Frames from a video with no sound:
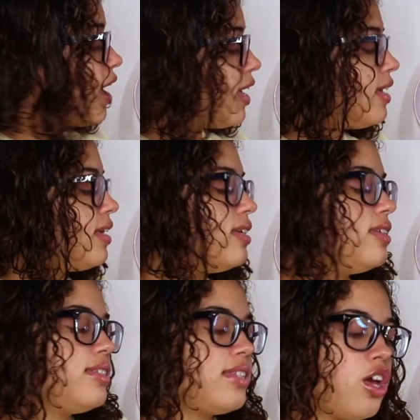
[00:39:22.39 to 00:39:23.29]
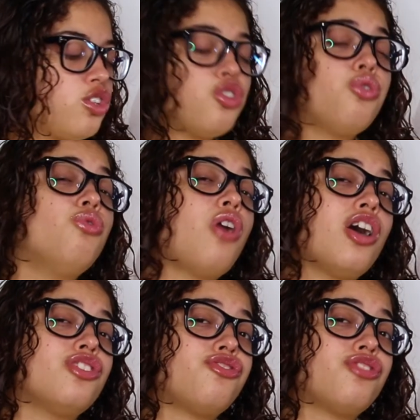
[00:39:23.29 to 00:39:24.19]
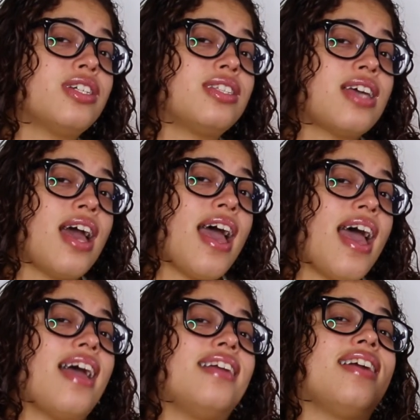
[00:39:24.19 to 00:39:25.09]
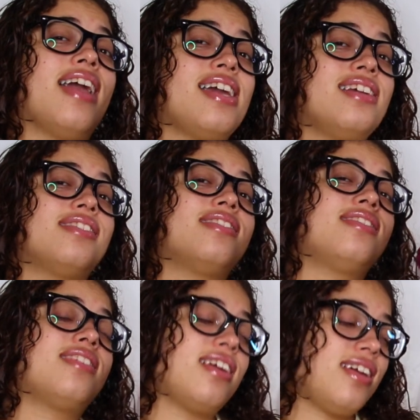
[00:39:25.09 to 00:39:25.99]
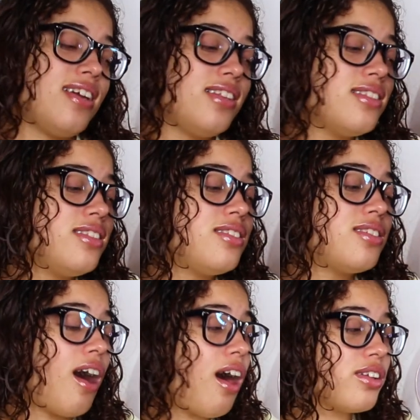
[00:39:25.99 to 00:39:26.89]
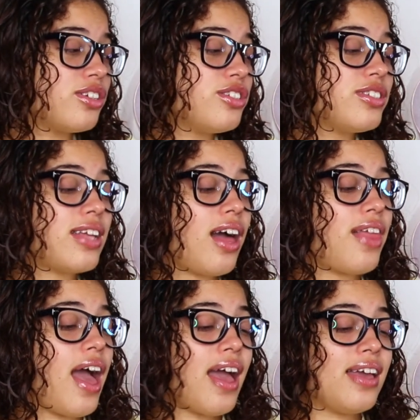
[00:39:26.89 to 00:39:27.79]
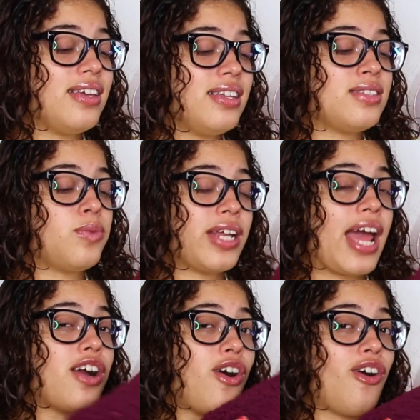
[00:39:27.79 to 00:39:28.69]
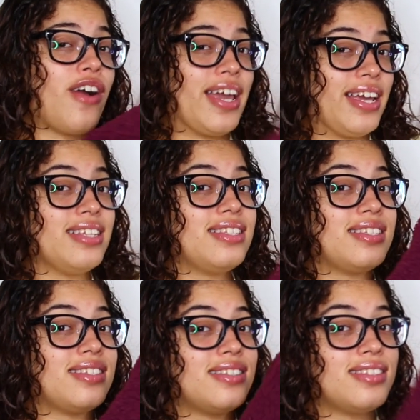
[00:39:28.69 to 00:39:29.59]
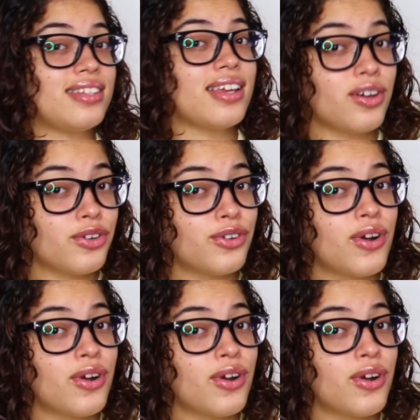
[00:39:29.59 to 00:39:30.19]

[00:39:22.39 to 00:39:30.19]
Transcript: is $218. Now that is what I call a steal.